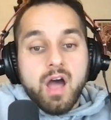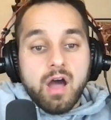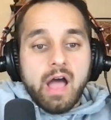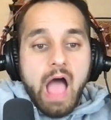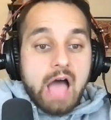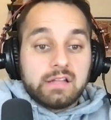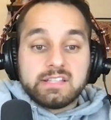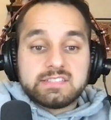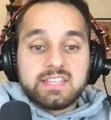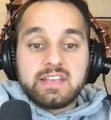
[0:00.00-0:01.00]
No,
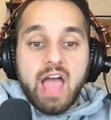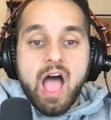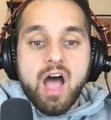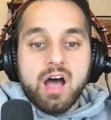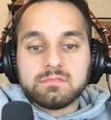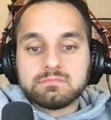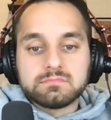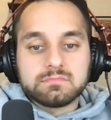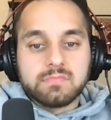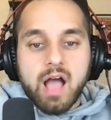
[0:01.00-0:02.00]
listen.
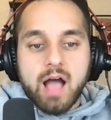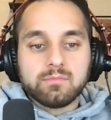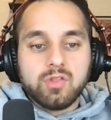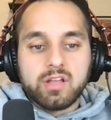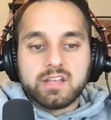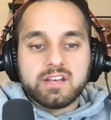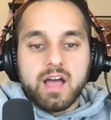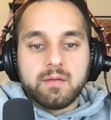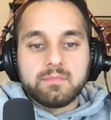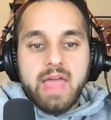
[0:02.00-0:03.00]
I'm looking it
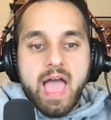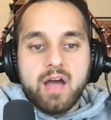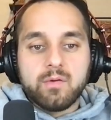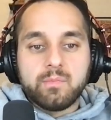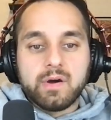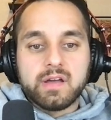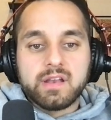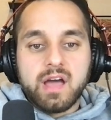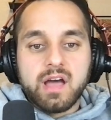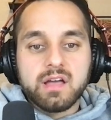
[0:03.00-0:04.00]
up now,
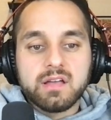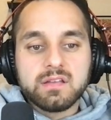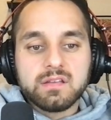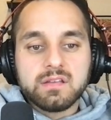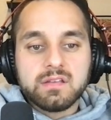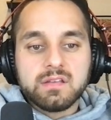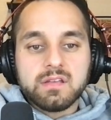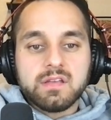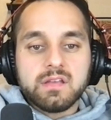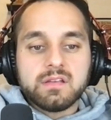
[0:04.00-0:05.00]
but I
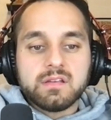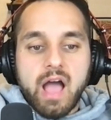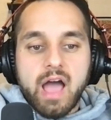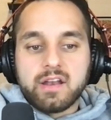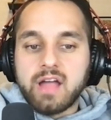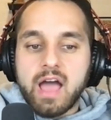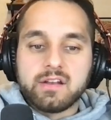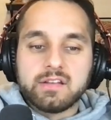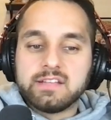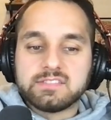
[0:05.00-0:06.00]

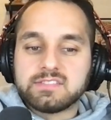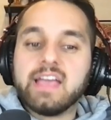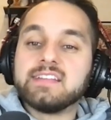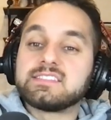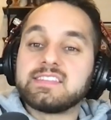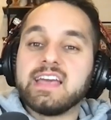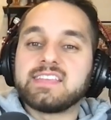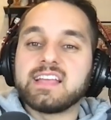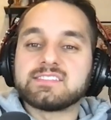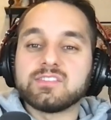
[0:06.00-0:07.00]
don't.
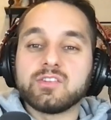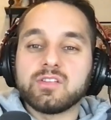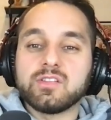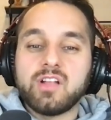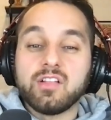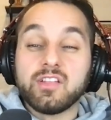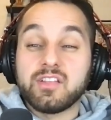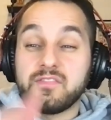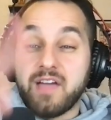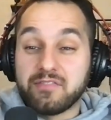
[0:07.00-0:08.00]
It gets a little
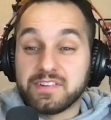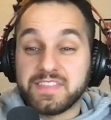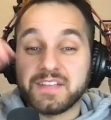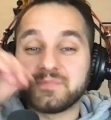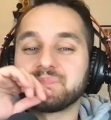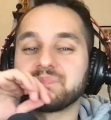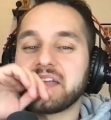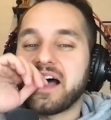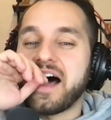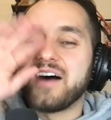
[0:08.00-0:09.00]
of everything.
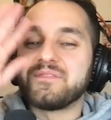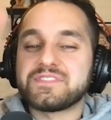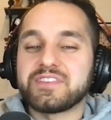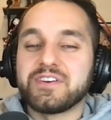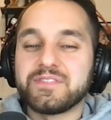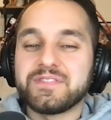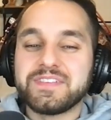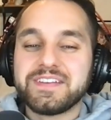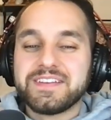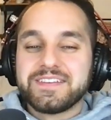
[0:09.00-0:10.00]
So
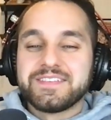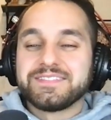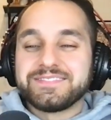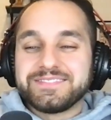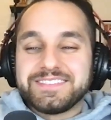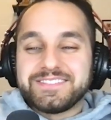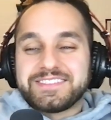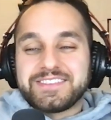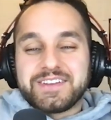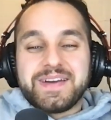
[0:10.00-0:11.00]

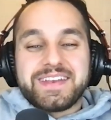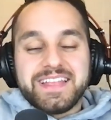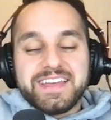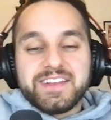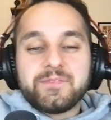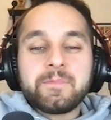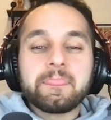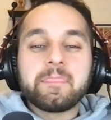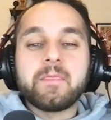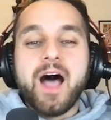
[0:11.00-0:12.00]
we'll talk about it later.
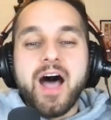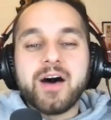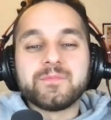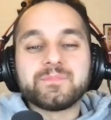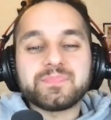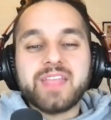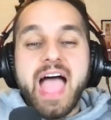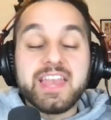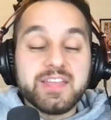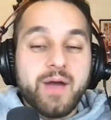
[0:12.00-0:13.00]

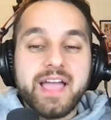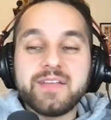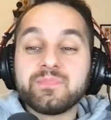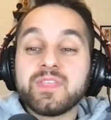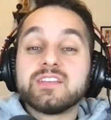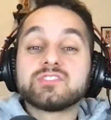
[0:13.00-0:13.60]
Anyway,